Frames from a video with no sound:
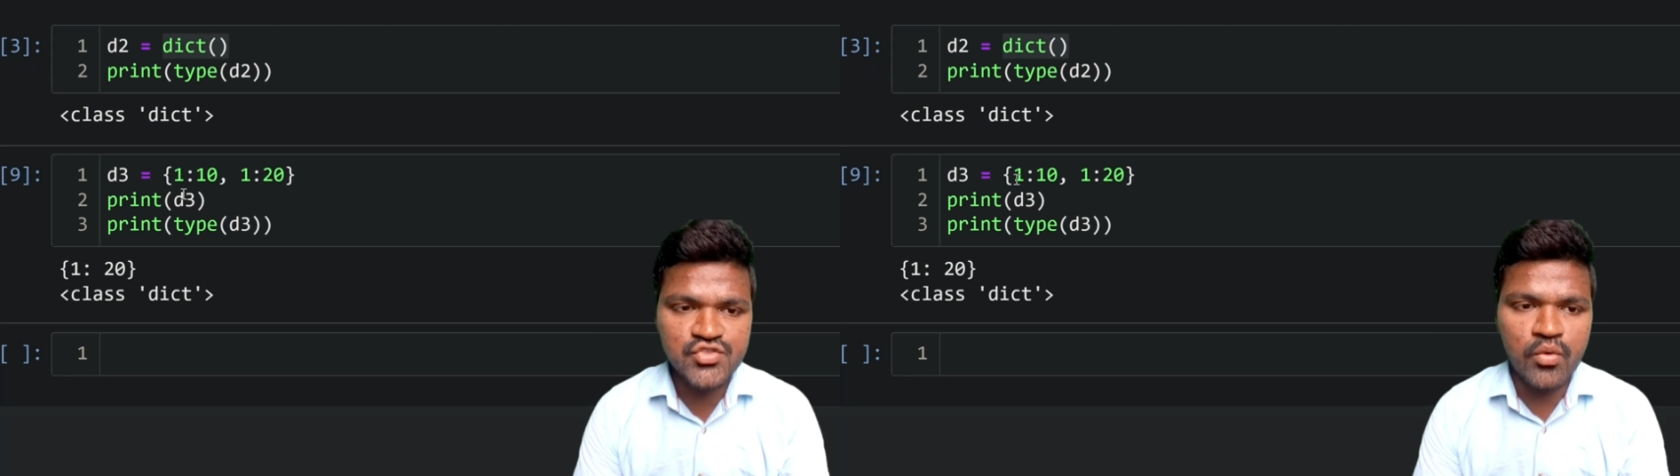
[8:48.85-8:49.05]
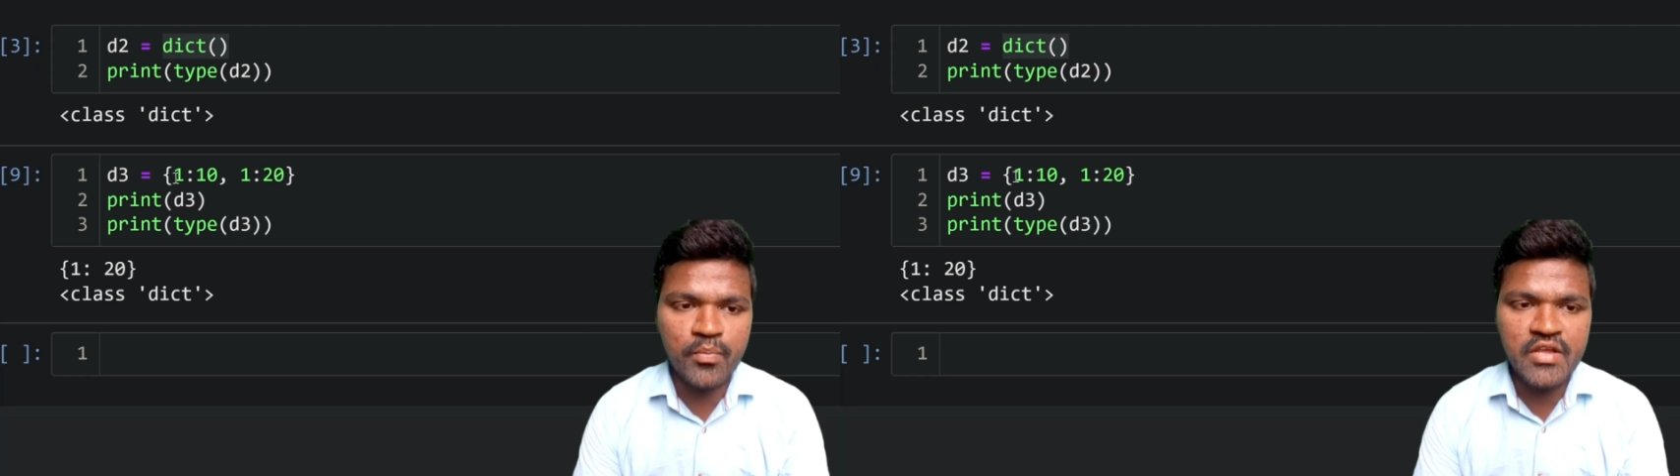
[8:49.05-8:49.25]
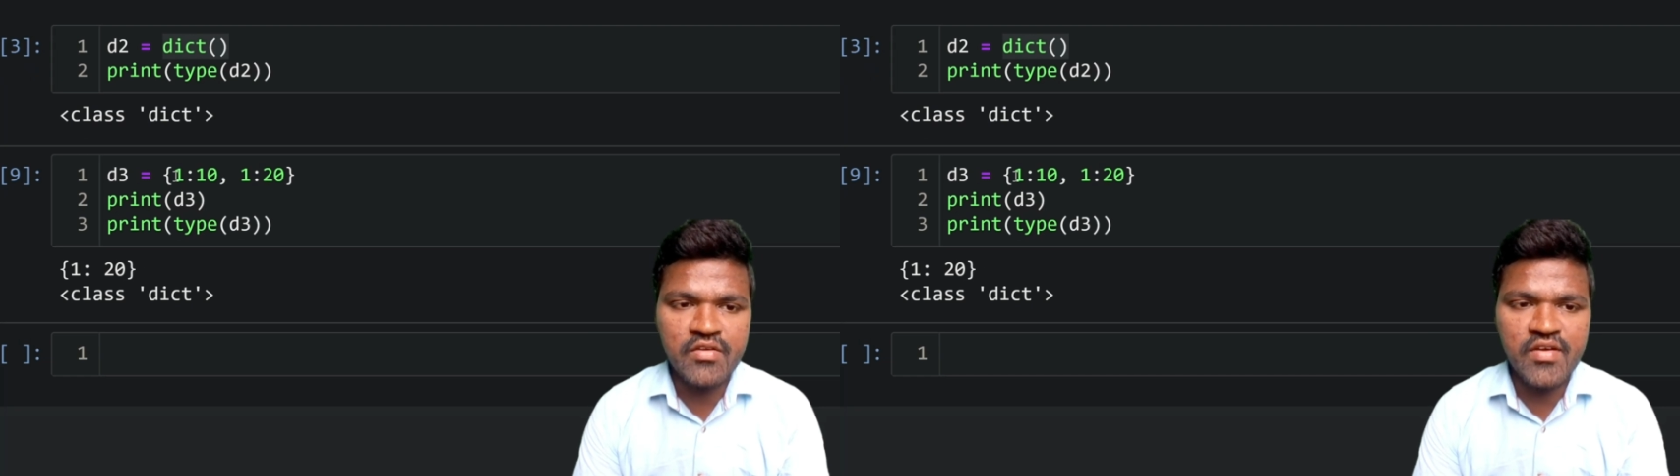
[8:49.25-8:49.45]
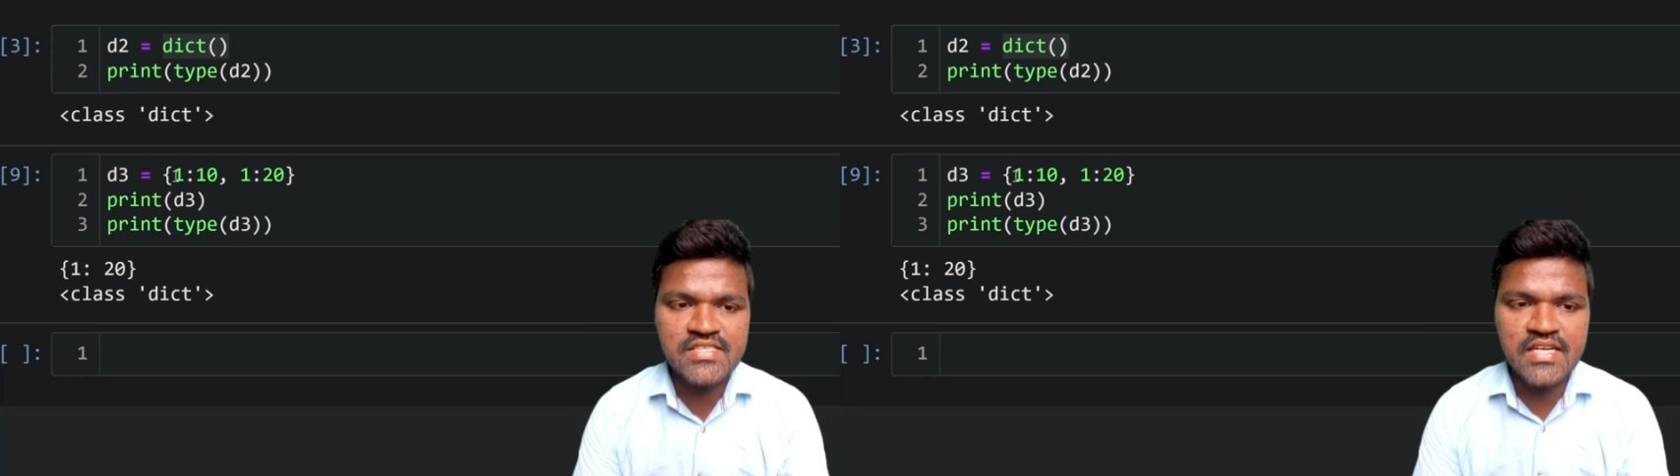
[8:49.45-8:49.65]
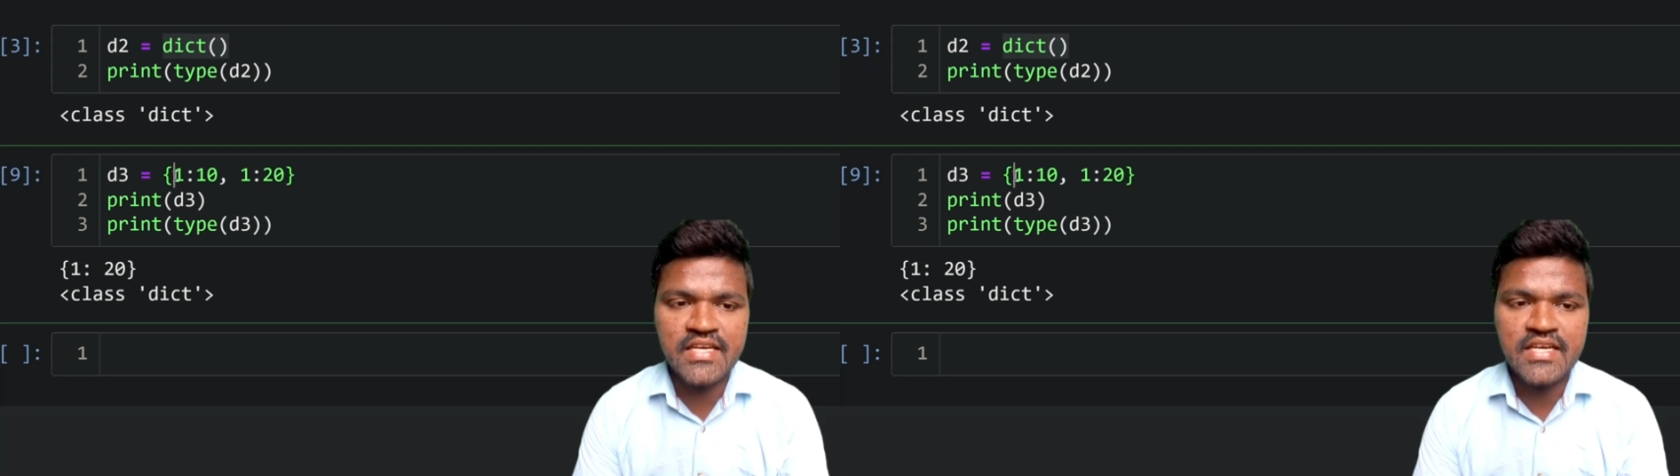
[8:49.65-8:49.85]
So
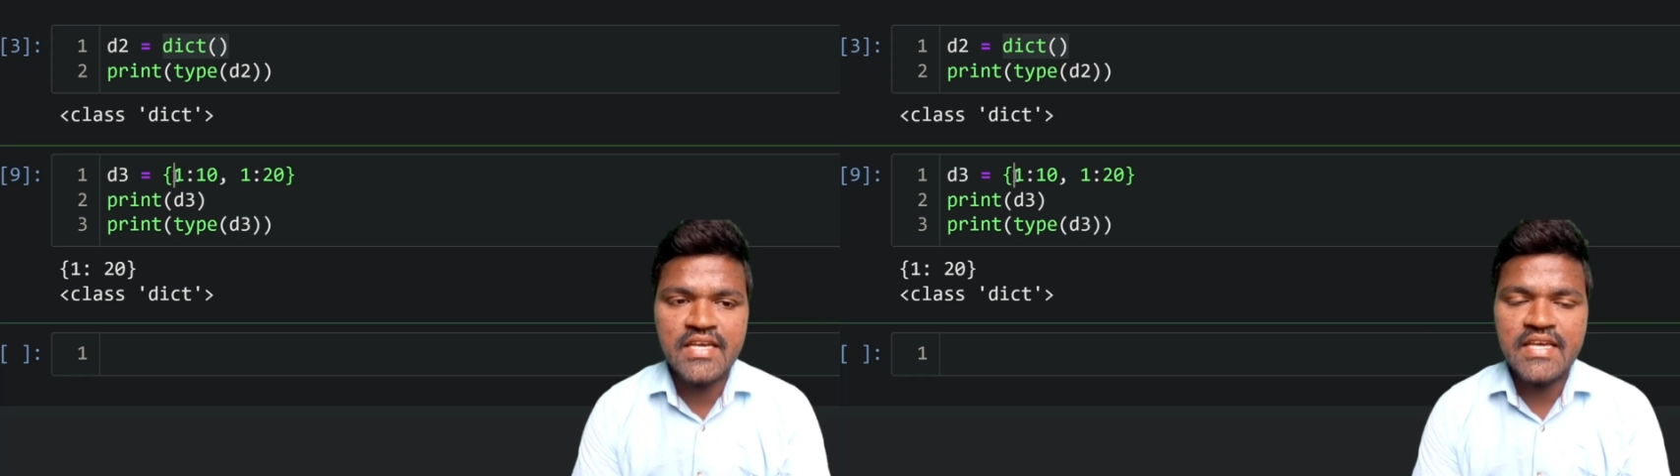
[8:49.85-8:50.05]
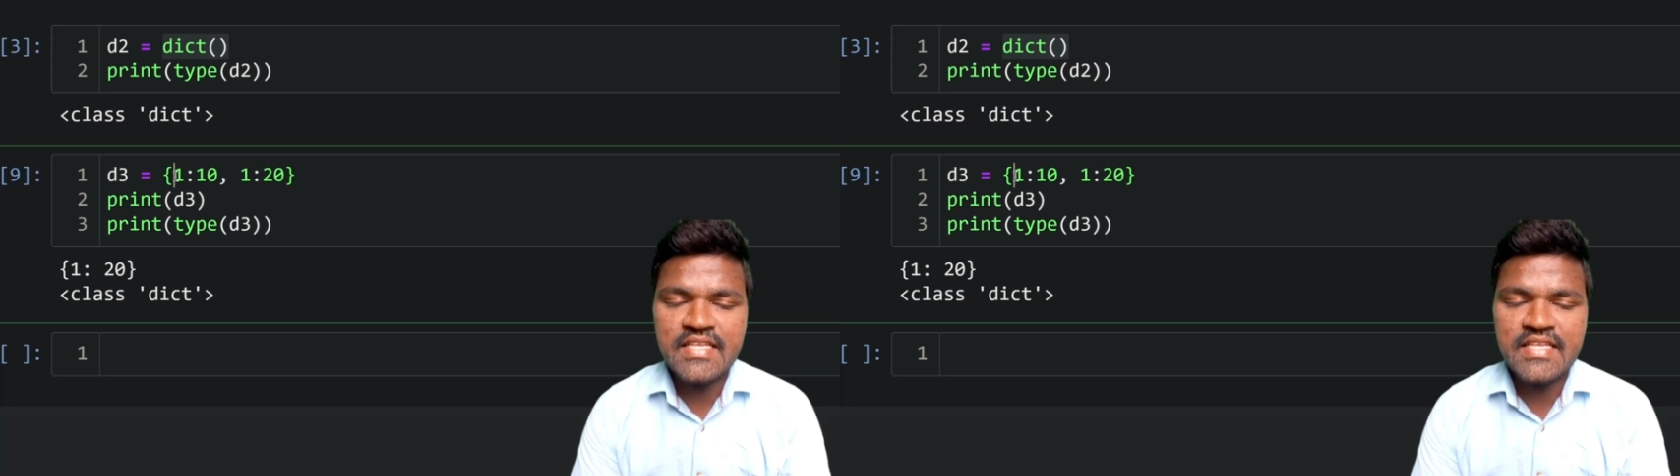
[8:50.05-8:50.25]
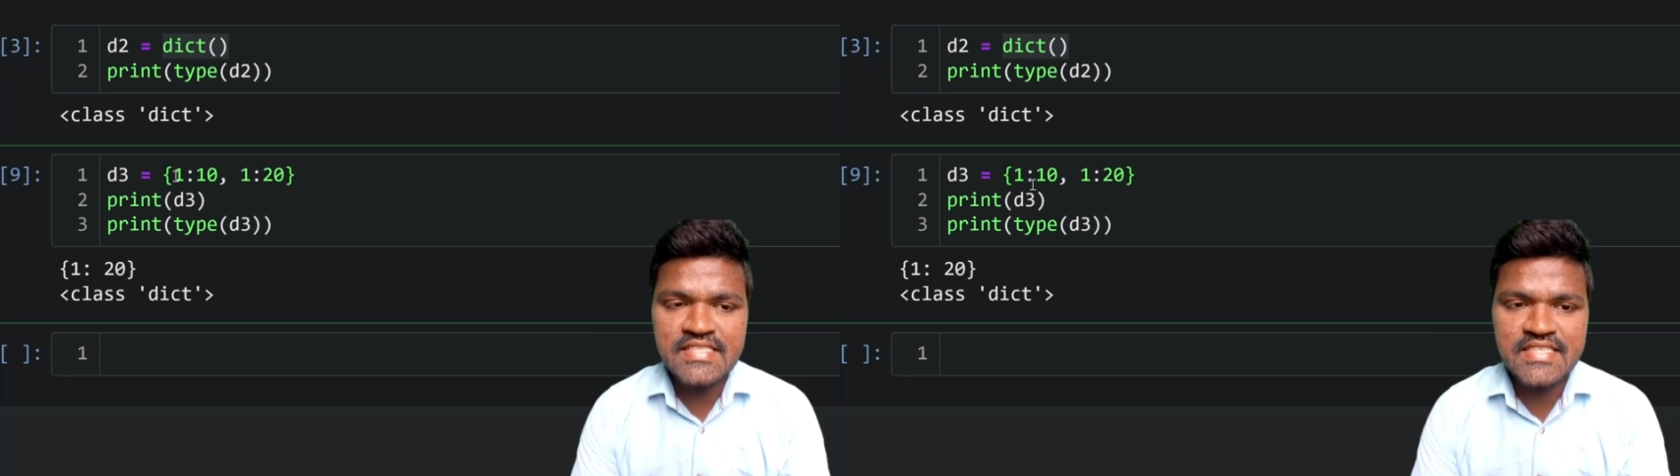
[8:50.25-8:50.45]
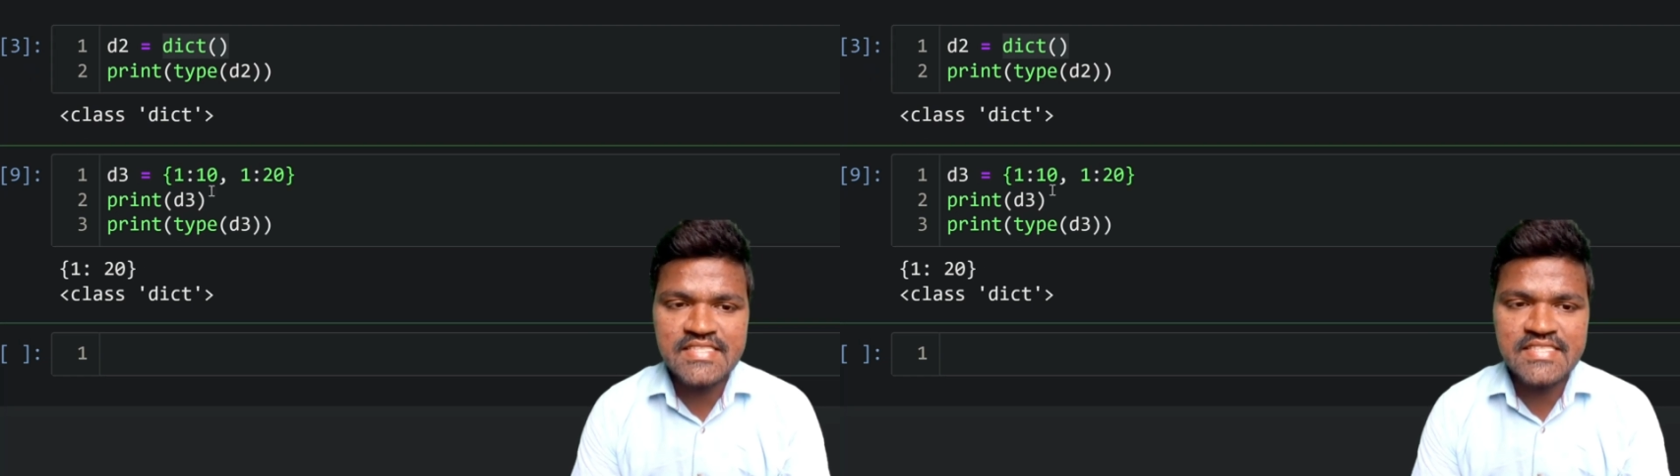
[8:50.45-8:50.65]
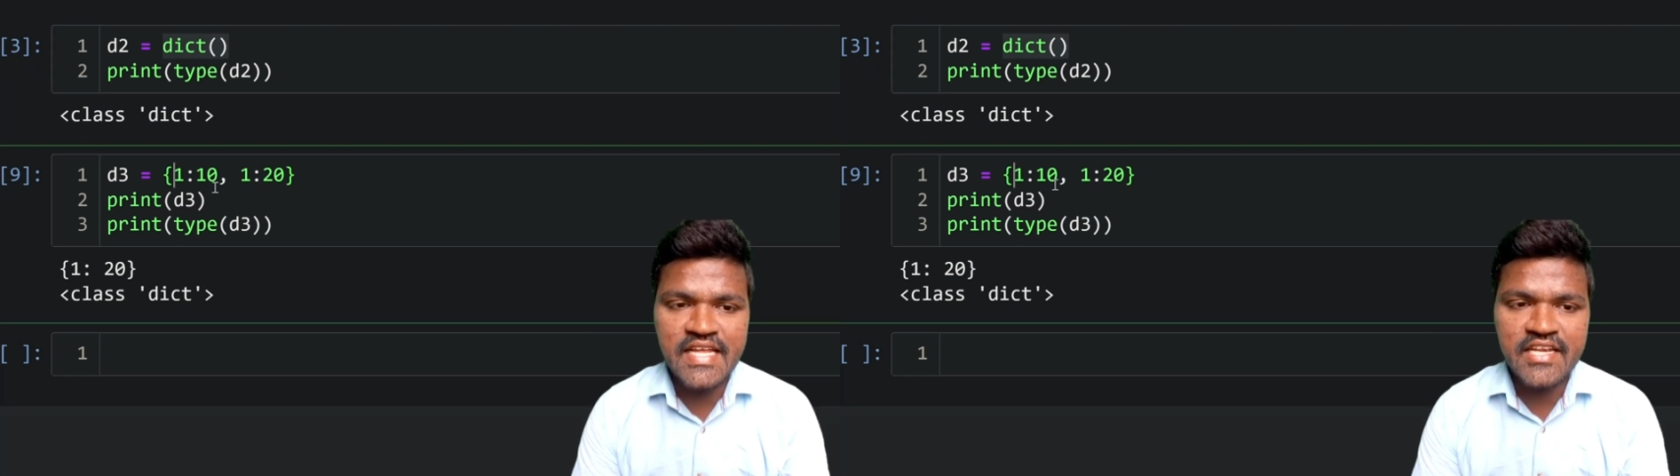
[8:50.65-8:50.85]
previously in this
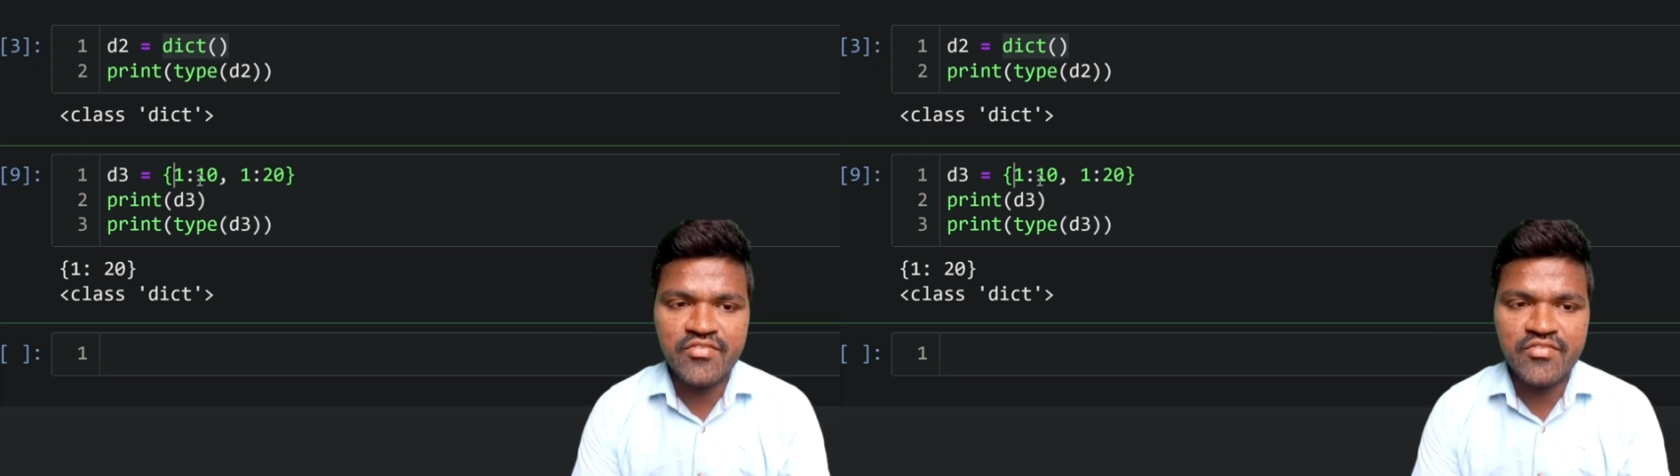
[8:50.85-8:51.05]
dictionary